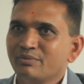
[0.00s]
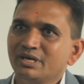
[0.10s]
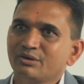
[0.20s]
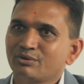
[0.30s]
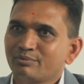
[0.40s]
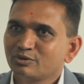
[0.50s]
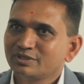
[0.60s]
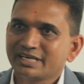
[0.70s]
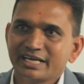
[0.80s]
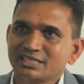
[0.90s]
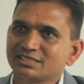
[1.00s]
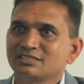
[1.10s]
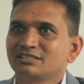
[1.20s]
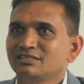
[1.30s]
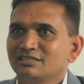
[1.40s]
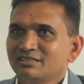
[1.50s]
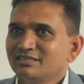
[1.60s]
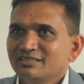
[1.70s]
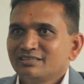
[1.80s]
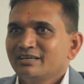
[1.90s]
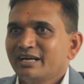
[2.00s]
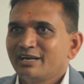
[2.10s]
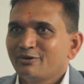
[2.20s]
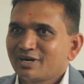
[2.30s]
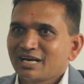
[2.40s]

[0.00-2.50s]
B or project X. And our